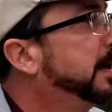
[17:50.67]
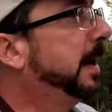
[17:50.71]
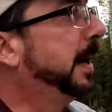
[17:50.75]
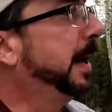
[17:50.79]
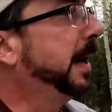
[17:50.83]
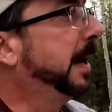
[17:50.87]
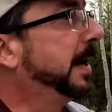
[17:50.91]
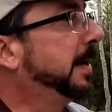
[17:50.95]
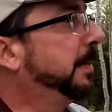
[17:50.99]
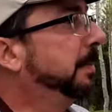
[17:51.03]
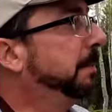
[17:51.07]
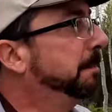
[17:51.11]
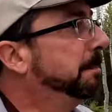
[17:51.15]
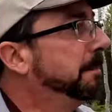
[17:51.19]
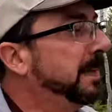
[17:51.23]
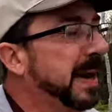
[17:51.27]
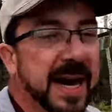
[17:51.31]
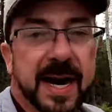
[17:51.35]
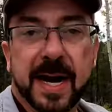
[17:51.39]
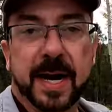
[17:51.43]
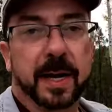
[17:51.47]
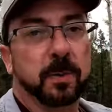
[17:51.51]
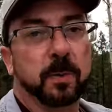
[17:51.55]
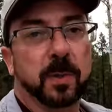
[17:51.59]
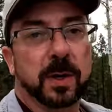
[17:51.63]
And
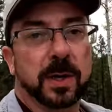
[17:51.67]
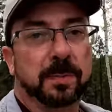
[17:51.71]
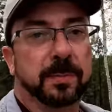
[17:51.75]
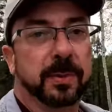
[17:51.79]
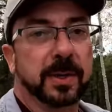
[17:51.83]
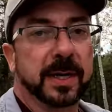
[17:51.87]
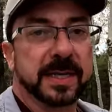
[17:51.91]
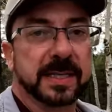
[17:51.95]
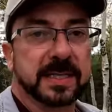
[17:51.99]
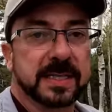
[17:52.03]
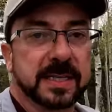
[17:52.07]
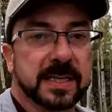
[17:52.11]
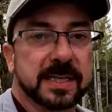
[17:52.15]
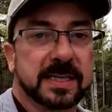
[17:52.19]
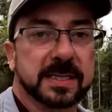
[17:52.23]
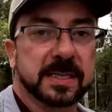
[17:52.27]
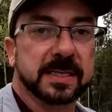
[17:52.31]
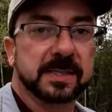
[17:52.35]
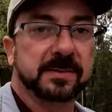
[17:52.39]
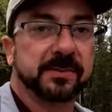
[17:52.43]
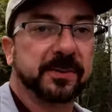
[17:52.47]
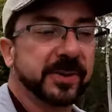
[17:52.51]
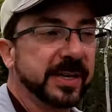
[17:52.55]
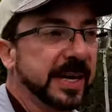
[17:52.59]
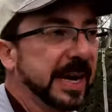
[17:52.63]
man, what a place this
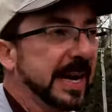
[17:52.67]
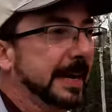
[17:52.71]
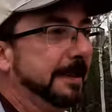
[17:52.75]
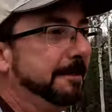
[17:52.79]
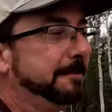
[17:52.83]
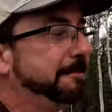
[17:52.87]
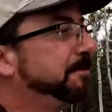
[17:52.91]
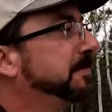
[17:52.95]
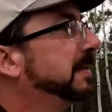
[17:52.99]
is for that.